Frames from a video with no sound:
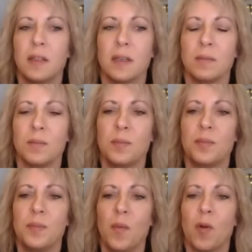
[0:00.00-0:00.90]
the
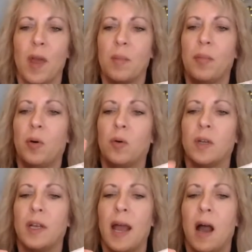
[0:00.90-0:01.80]
where they
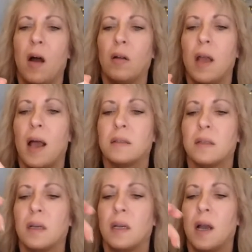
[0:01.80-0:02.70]
pulled it out
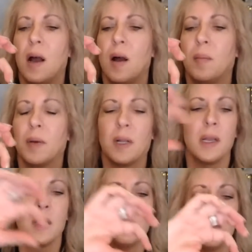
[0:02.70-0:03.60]
has a um,
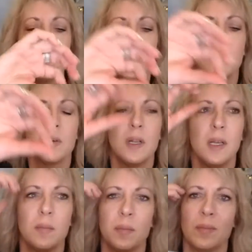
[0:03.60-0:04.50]
clamp, little
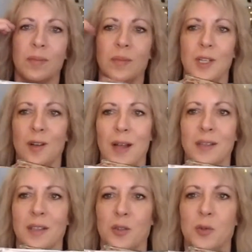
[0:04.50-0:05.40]
clamp, you know,
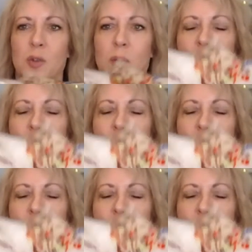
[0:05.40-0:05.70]
like the tool